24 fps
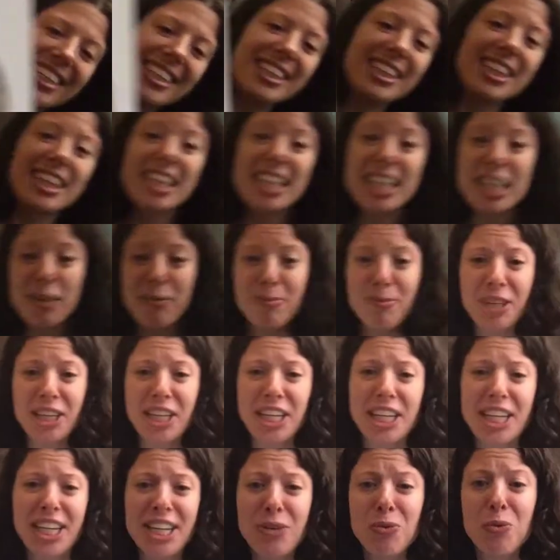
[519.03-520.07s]
the
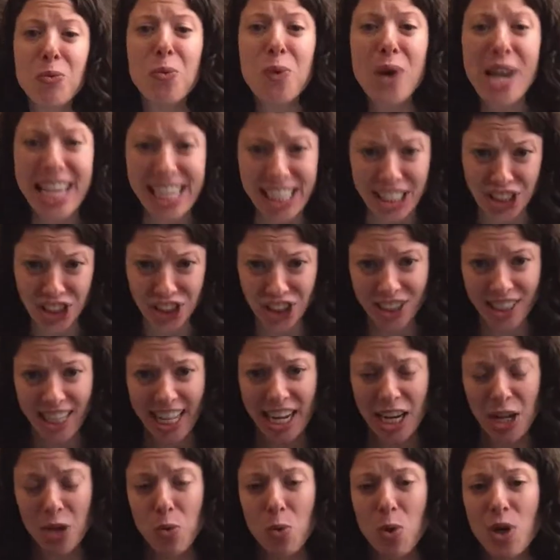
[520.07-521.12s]
chameleon wished that
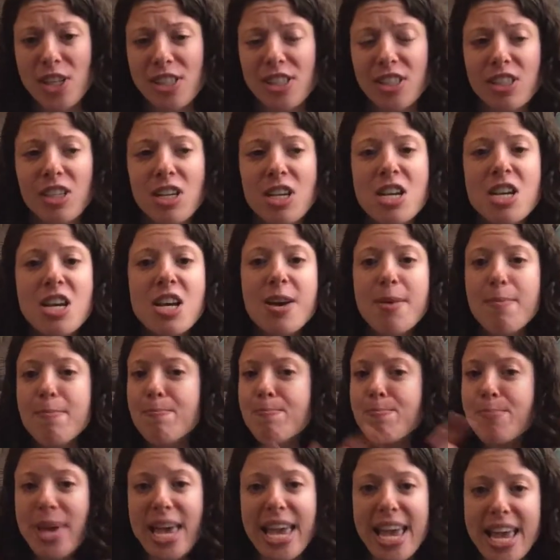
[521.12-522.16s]
it was
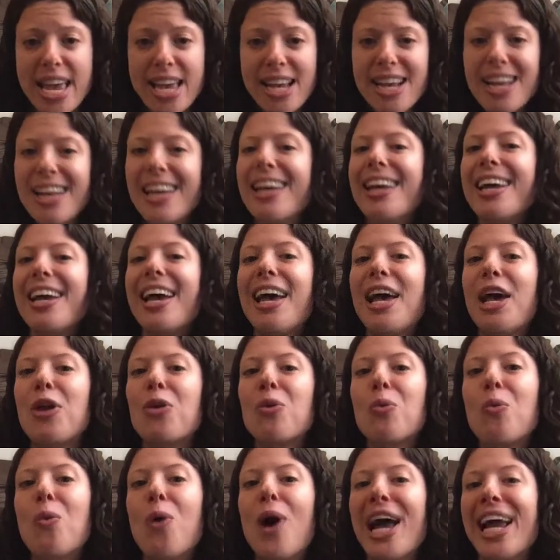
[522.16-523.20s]
big
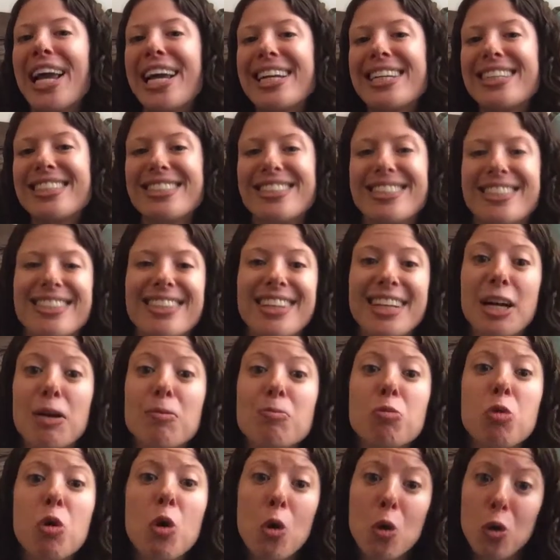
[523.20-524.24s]
and white like a
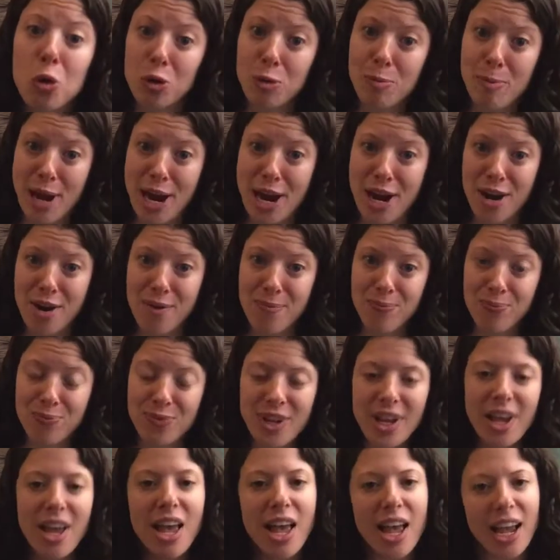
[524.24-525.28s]
polar bear.
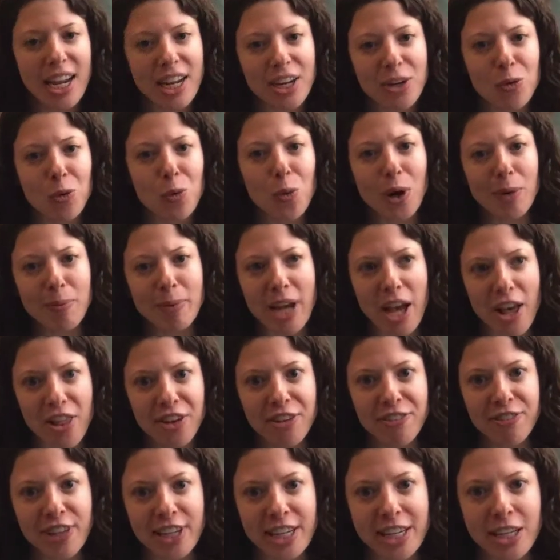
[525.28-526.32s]
And in one of my other
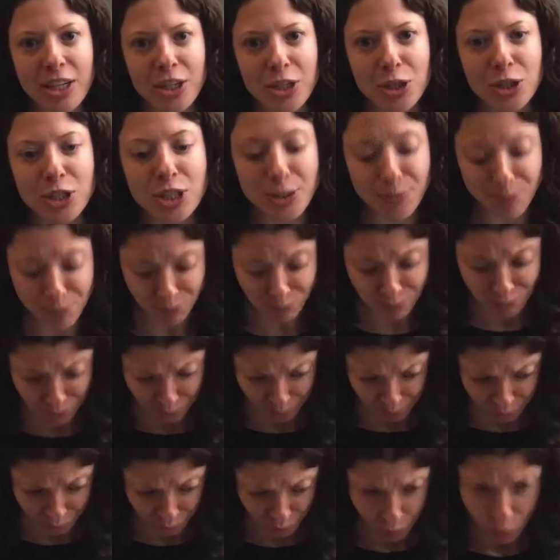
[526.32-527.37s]
videos,
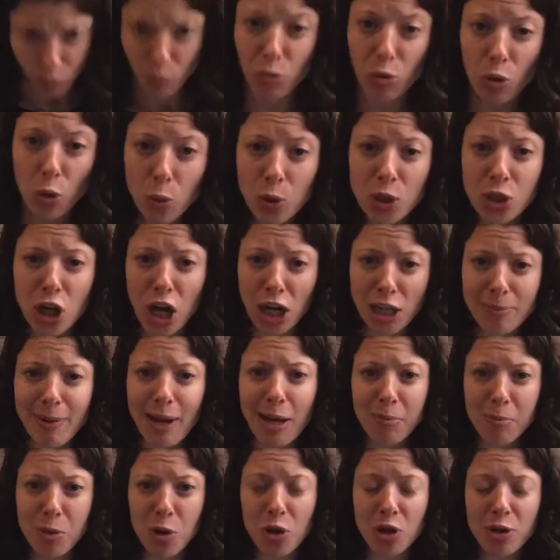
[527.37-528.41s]
we talked
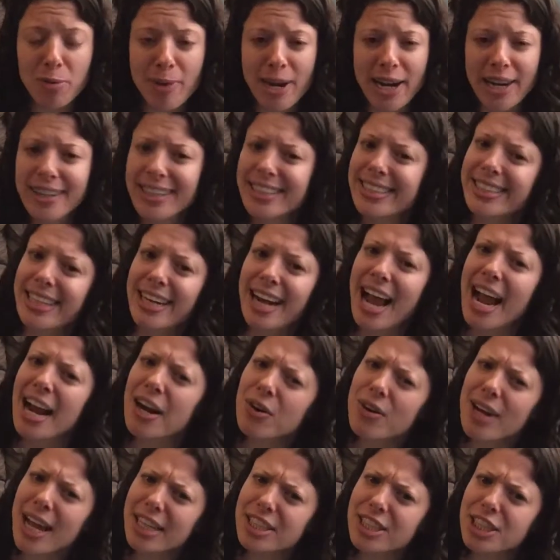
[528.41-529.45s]
about polar bear, and I said, I
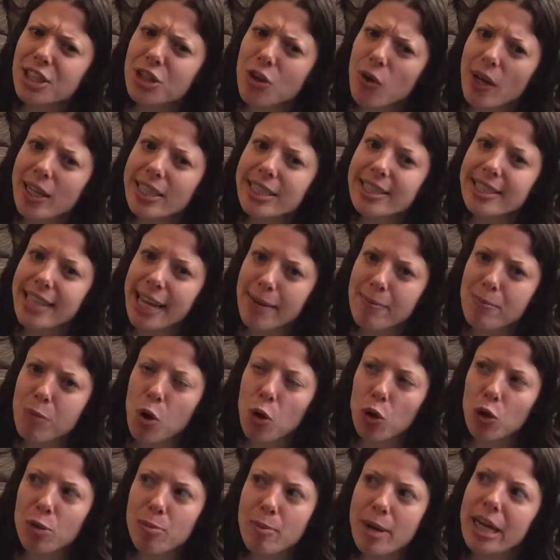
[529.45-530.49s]
don't actually know how to say
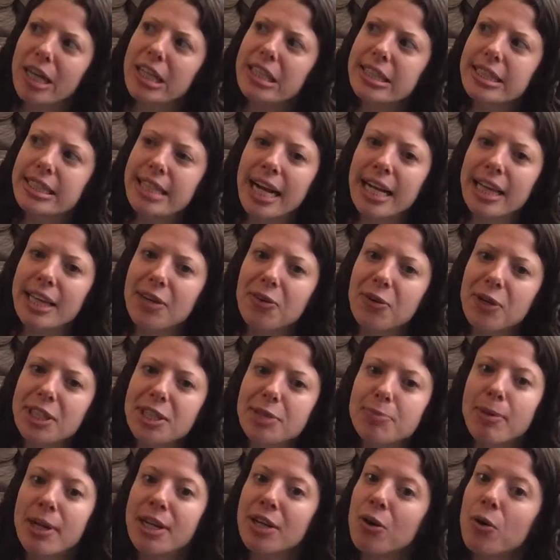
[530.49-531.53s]
polar bear in sign language,
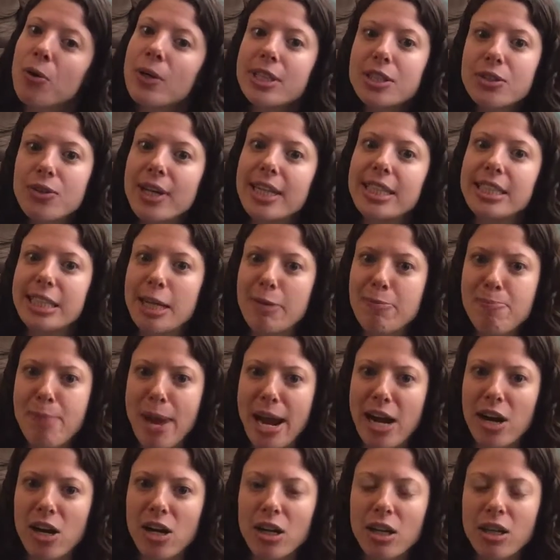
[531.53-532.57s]
but I always know how to say
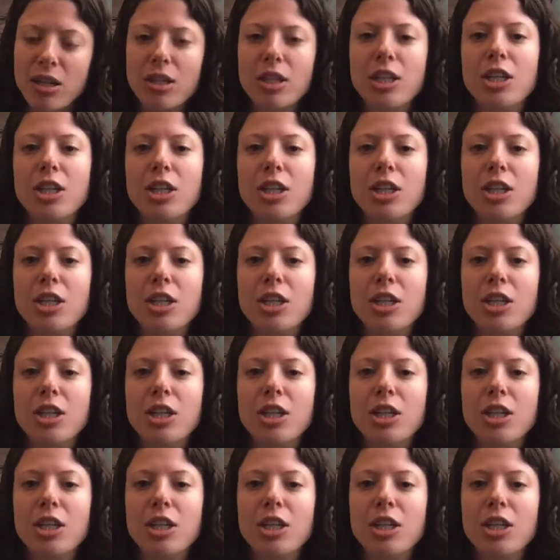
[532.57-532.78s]
bear.